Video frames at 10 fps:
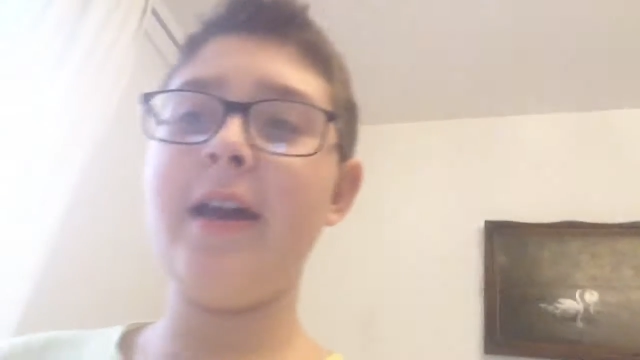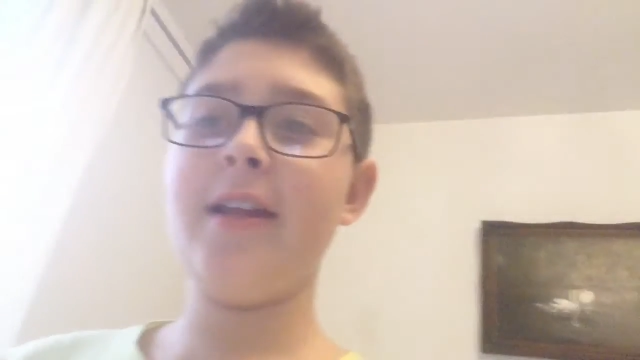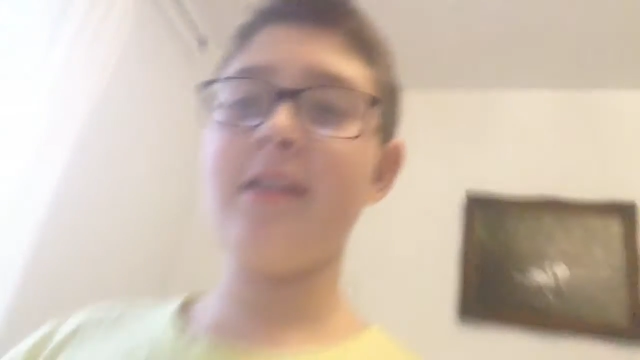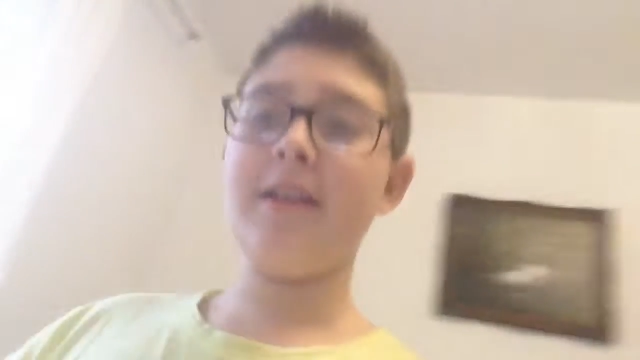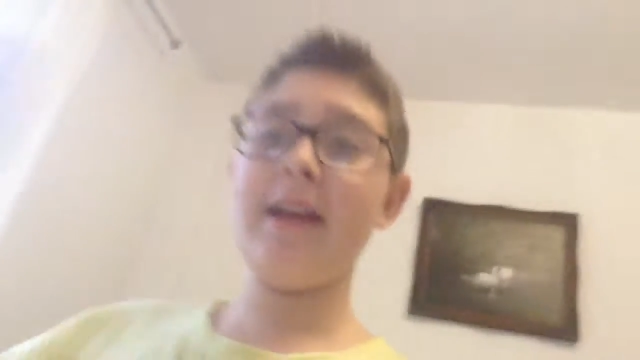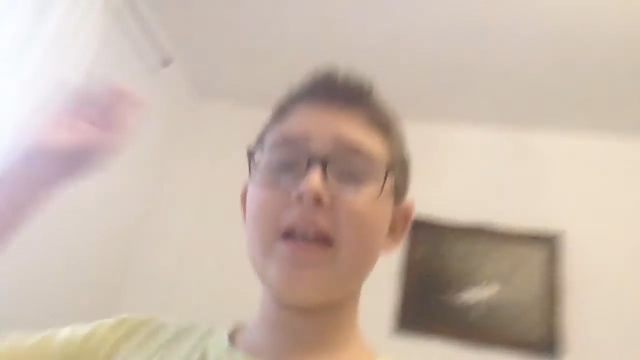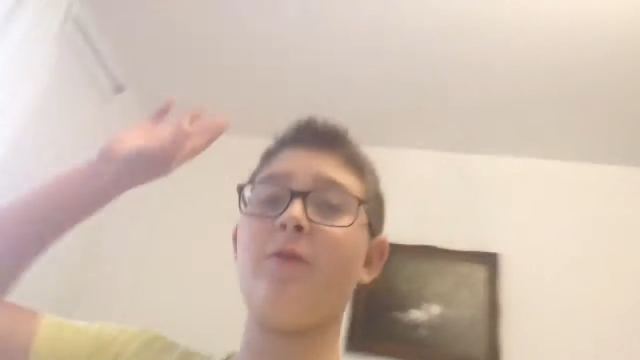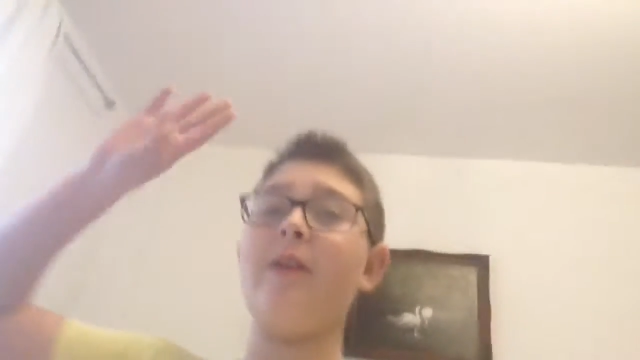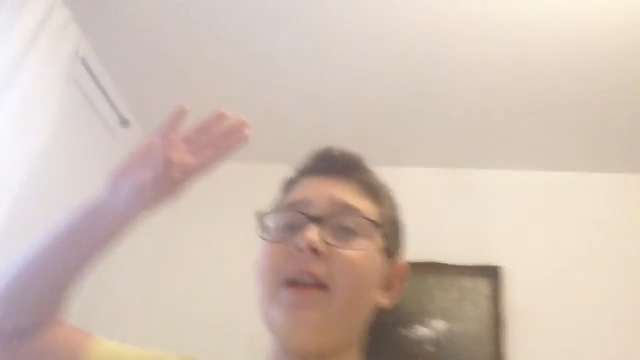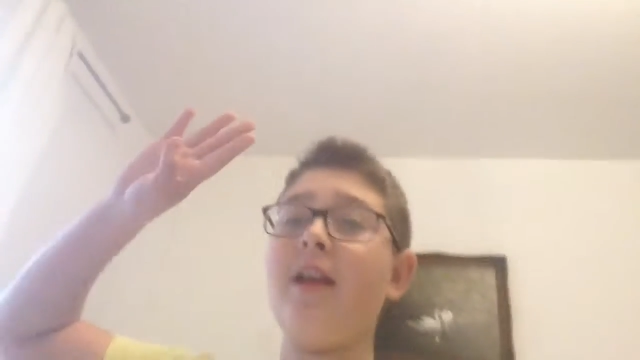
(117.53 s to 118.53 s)
And the next
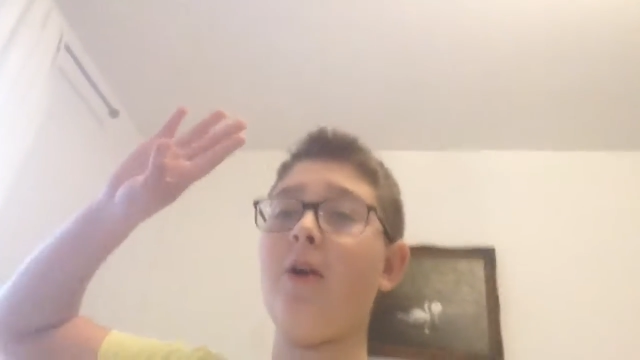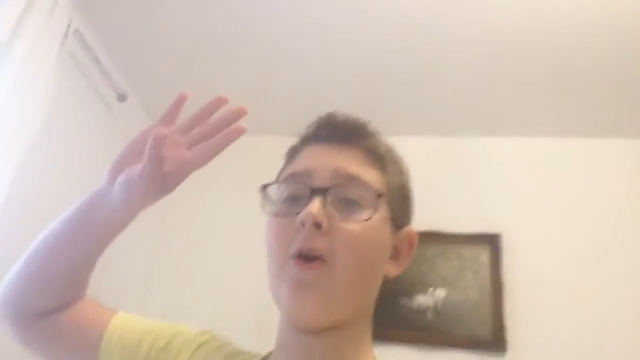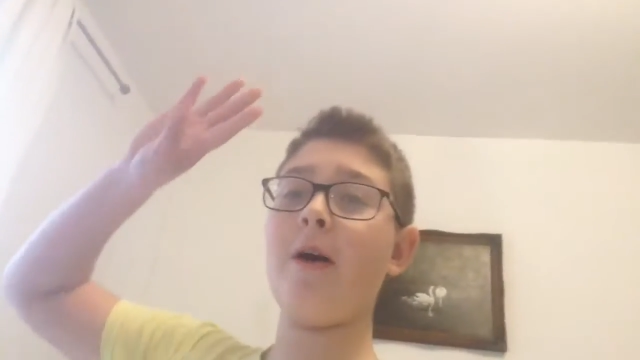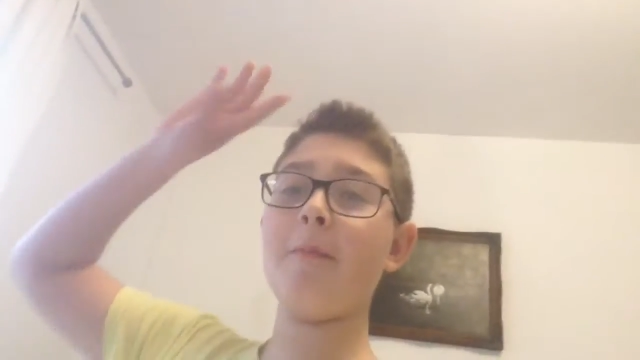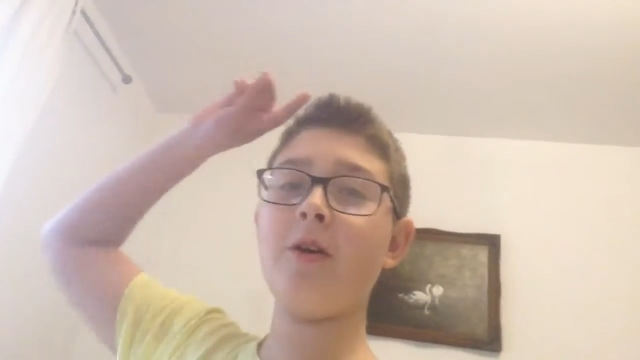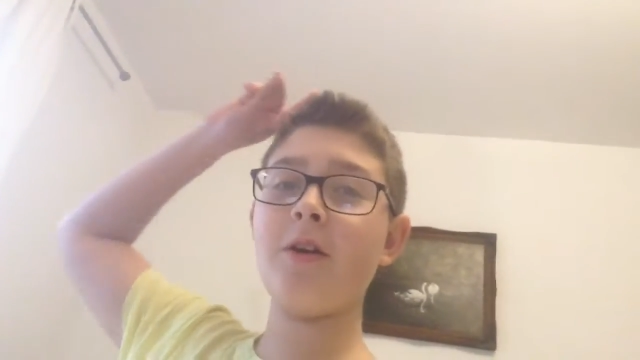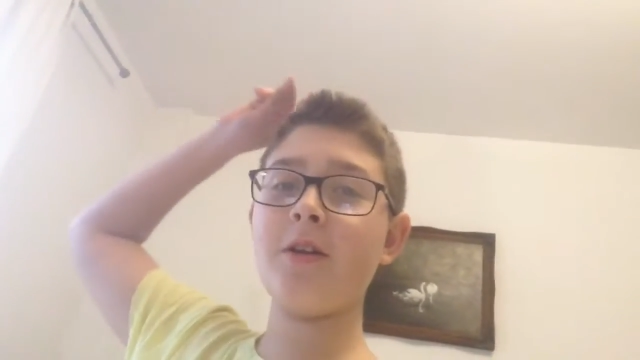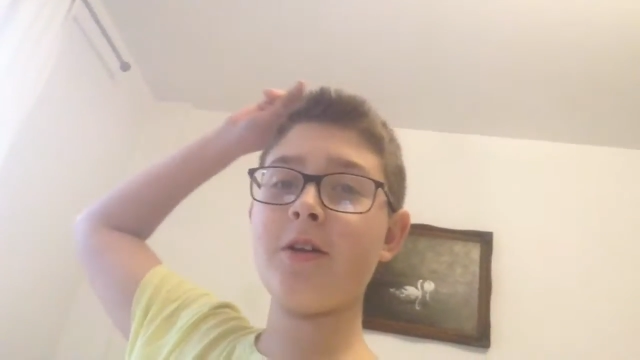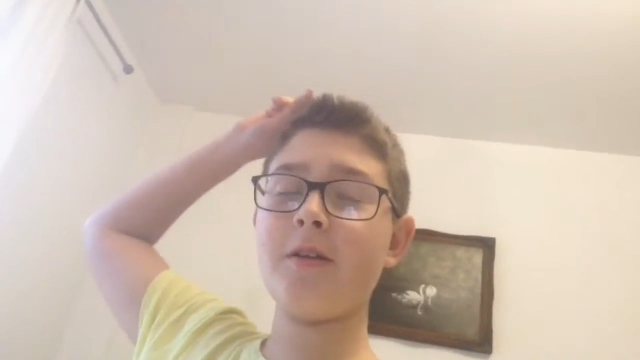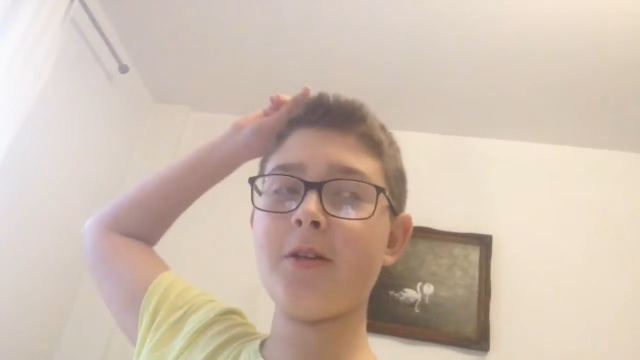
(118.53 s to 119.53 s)
video, I'm
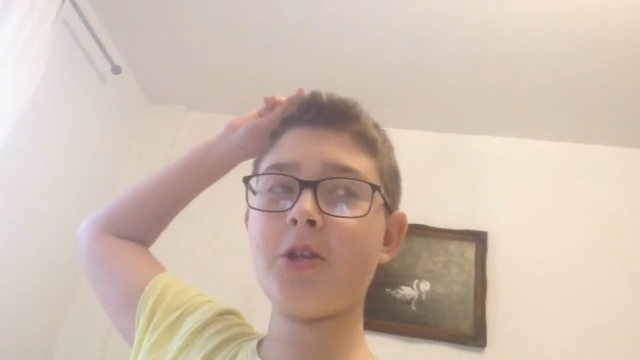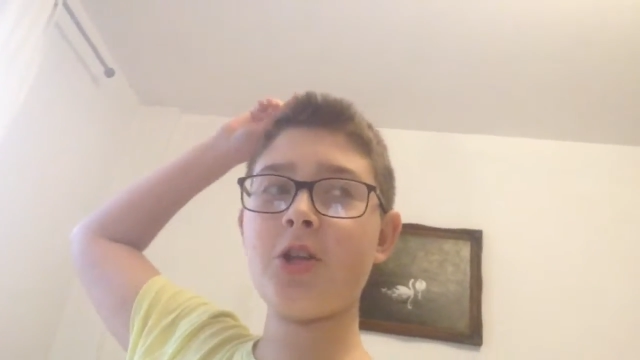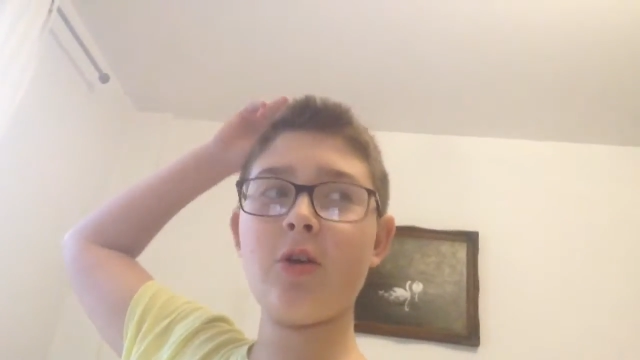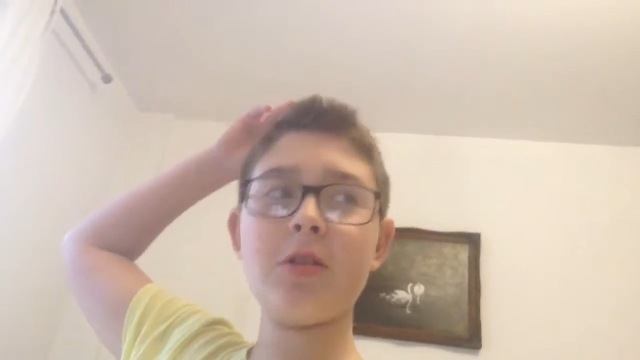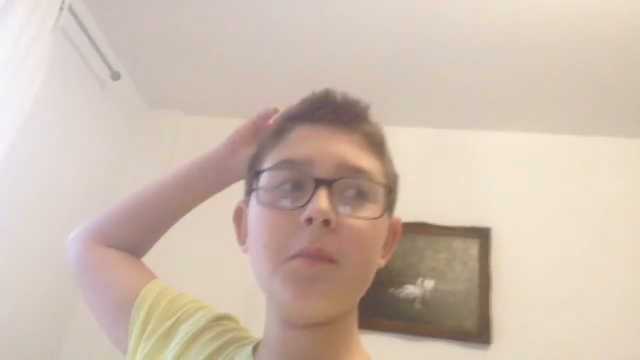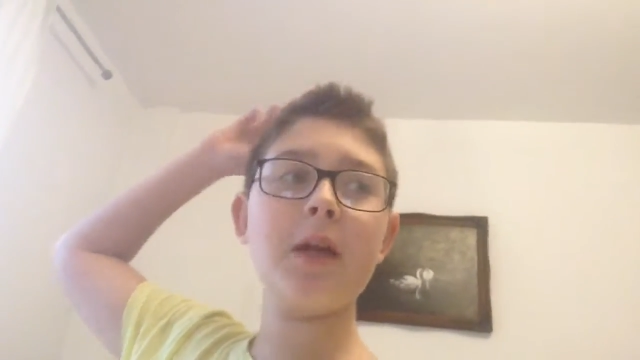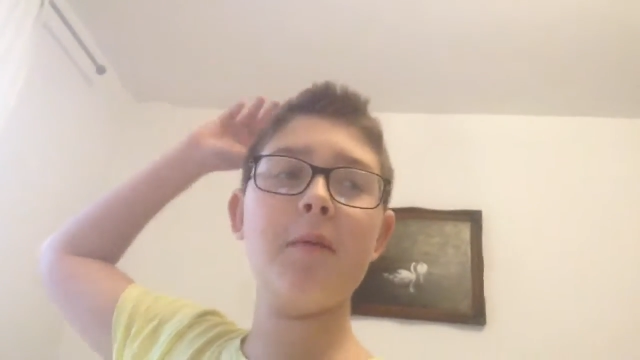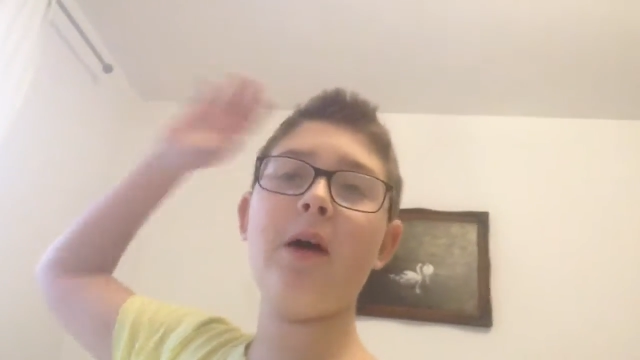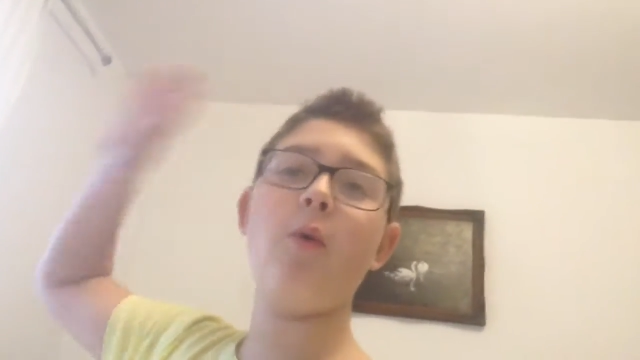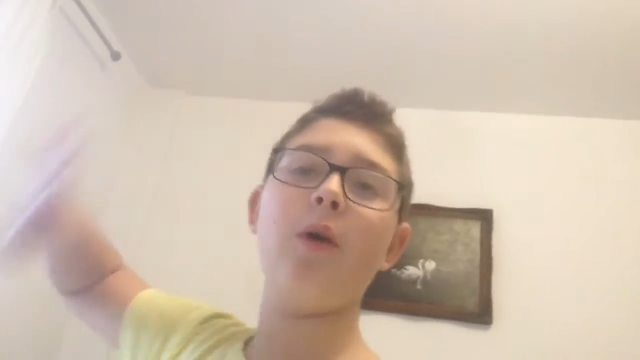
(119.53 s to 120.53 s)
gonna show something
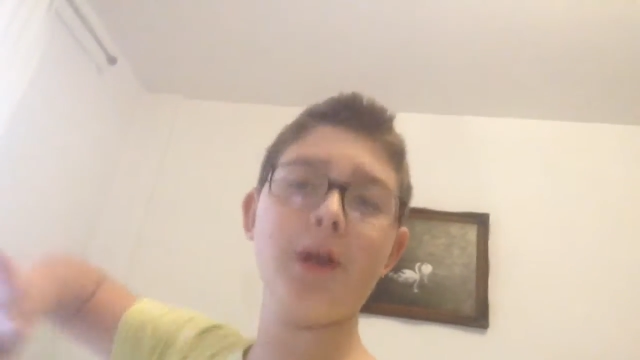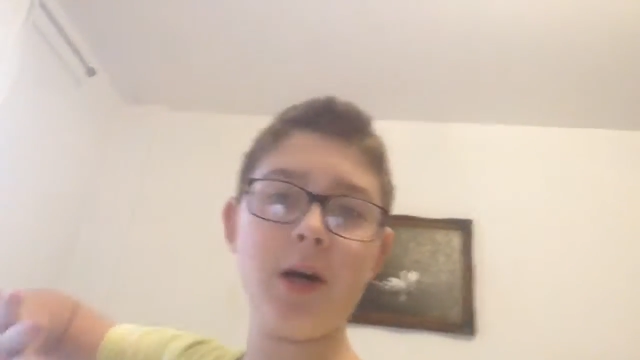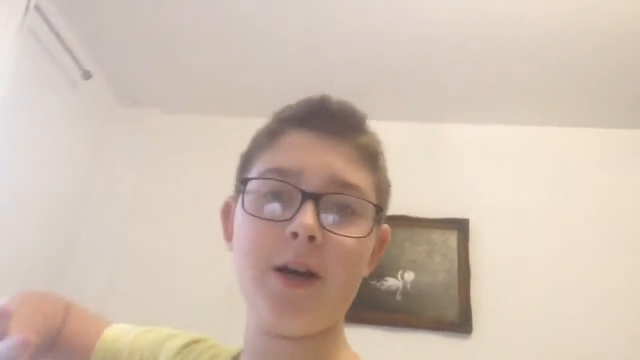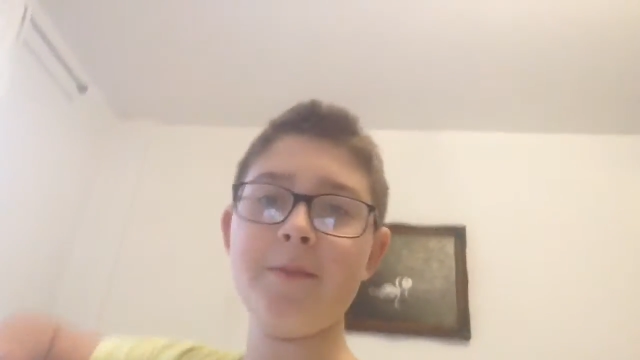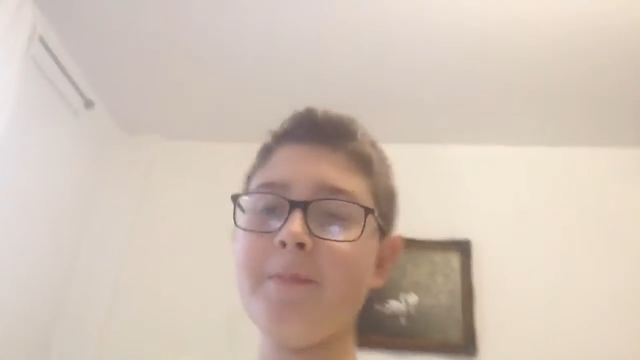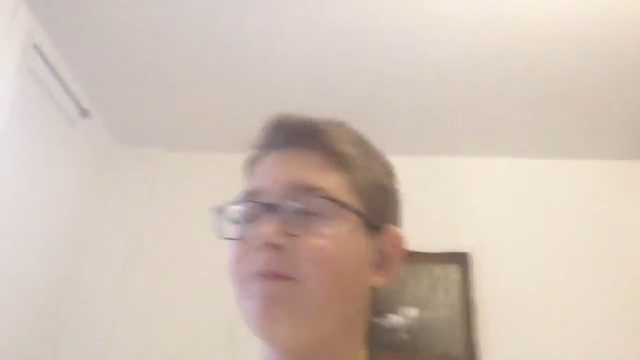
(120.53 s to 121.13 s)
about one gun.